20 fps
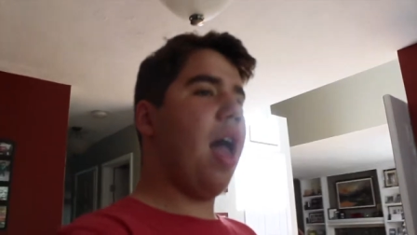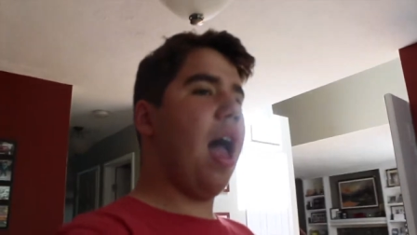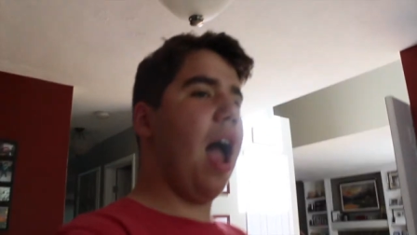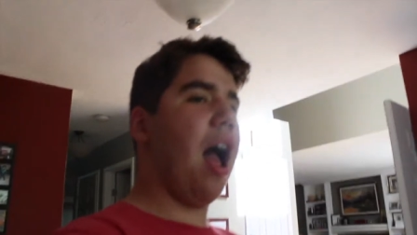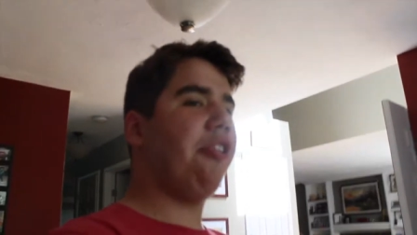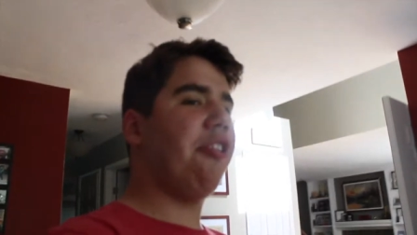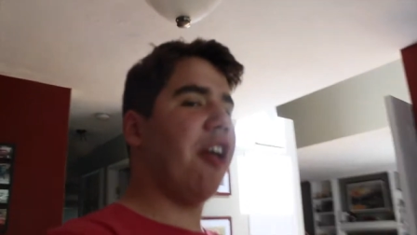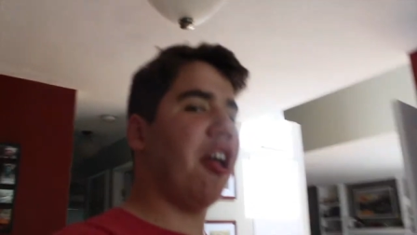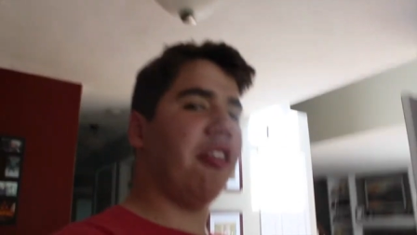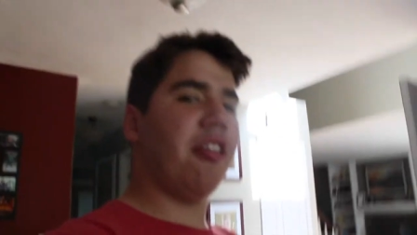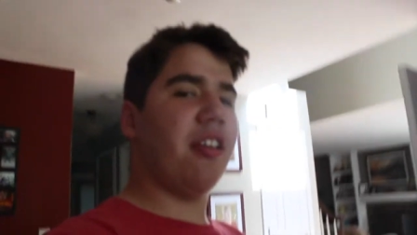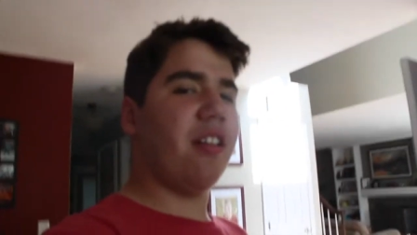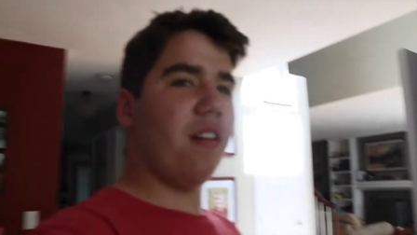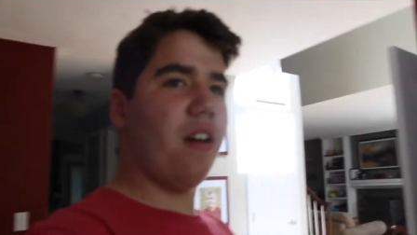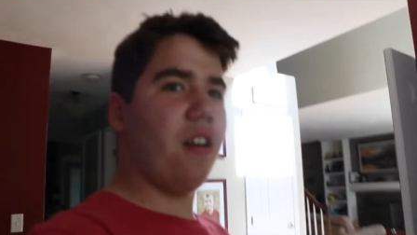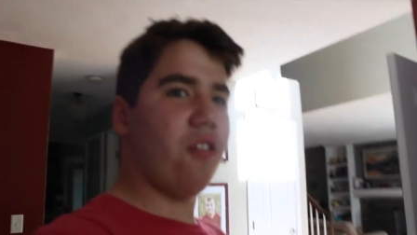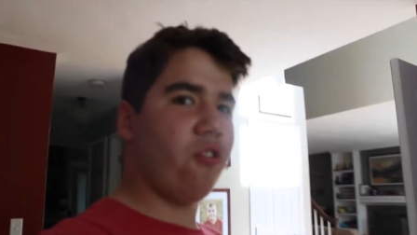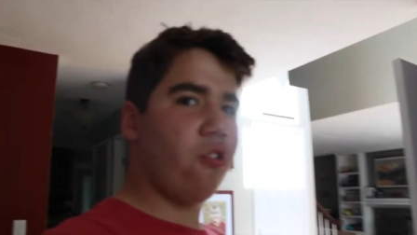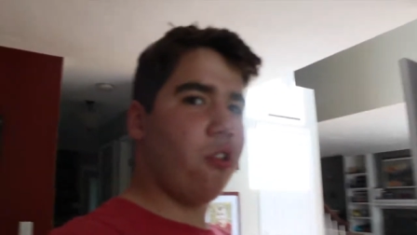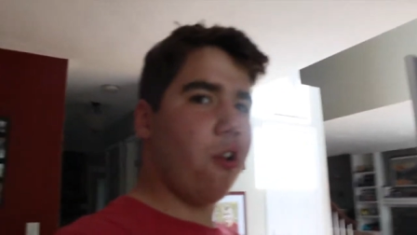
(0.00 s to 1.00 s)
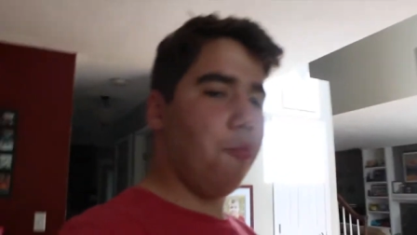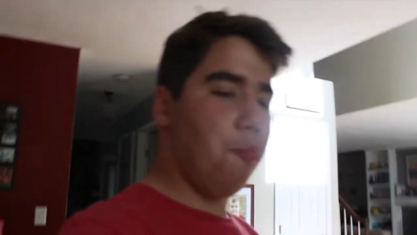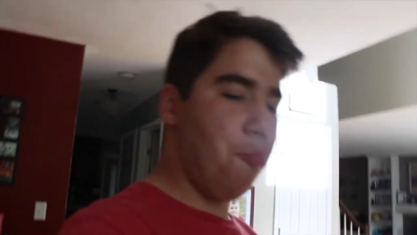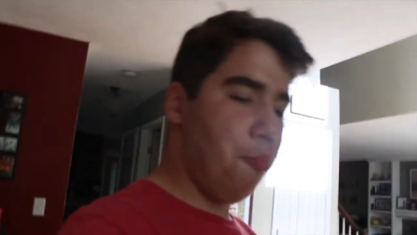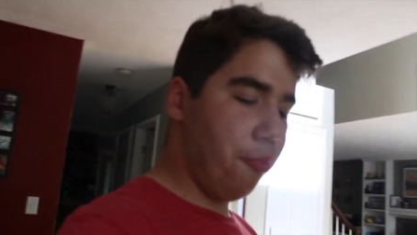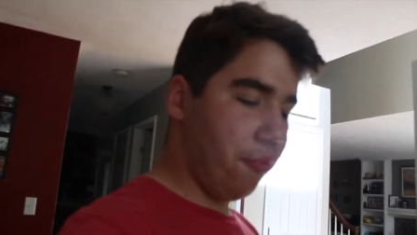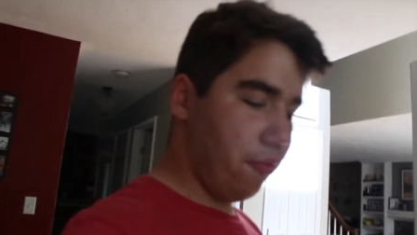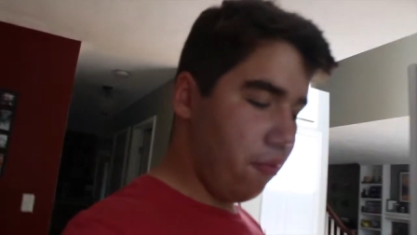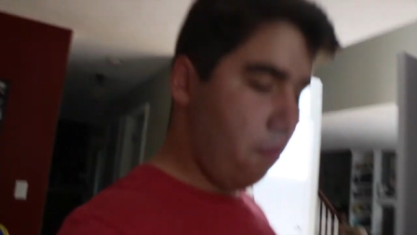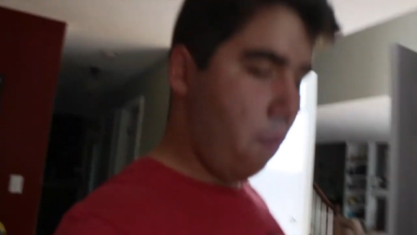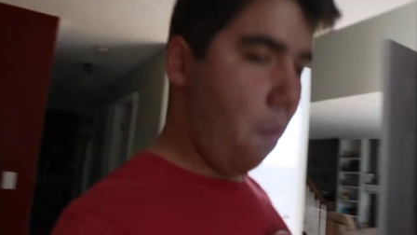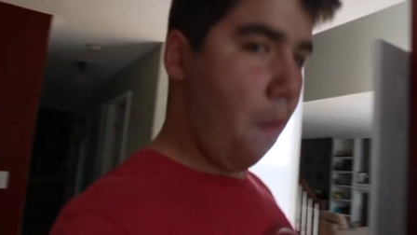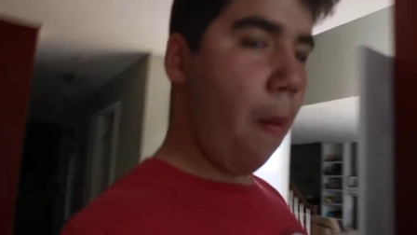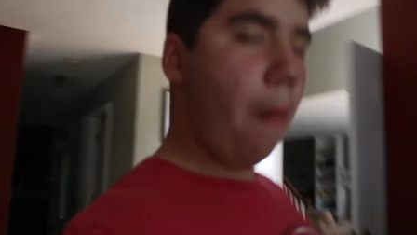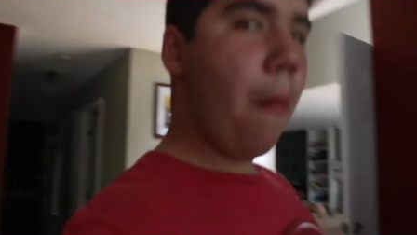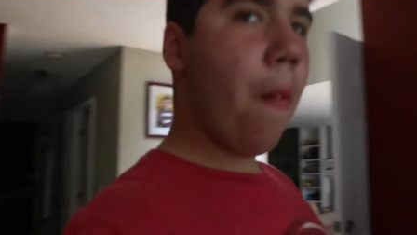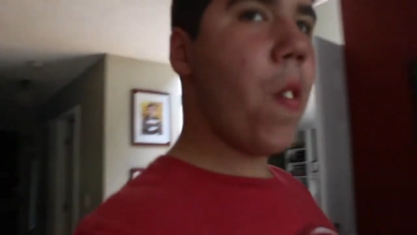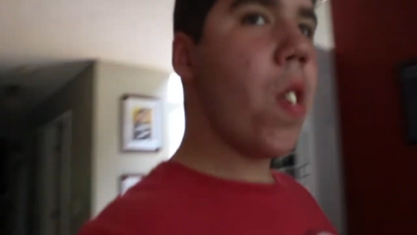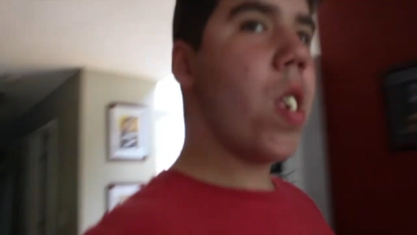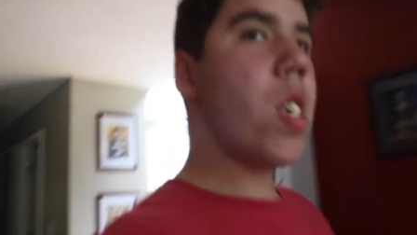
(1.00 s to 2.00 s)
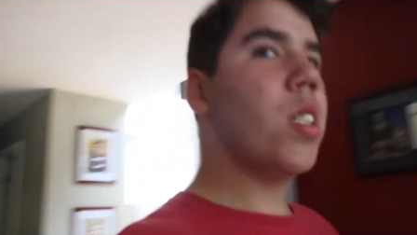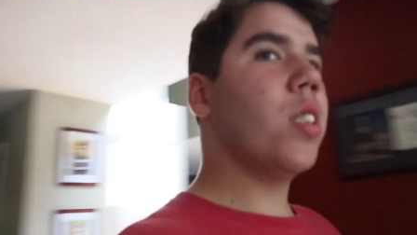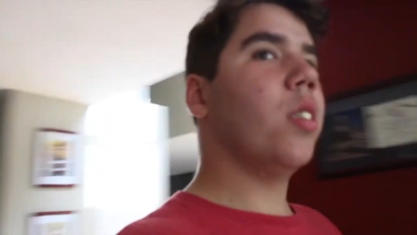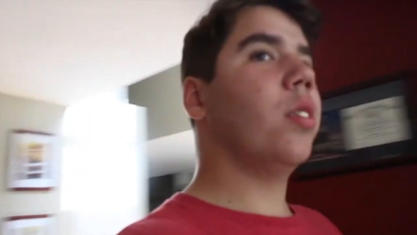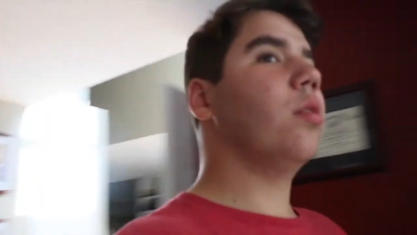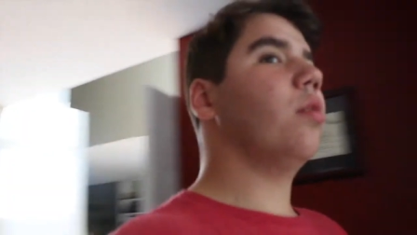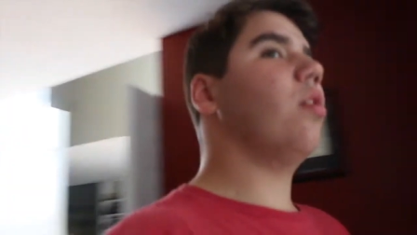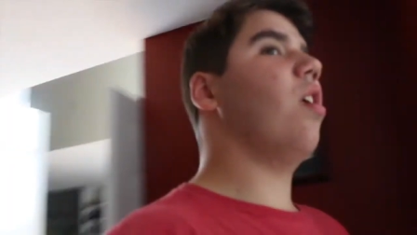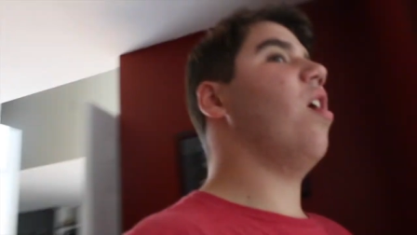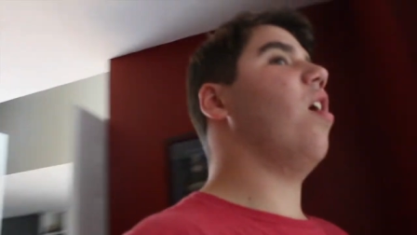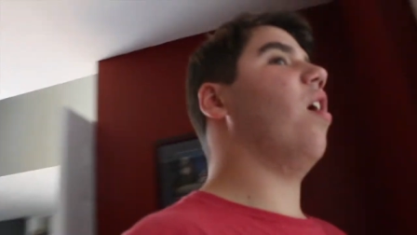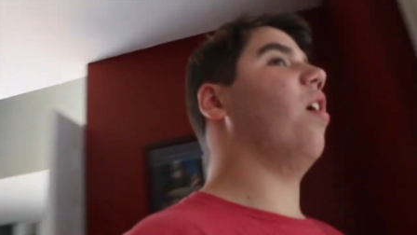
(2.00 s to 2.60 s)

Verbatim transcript: I lightly touched him. Oh,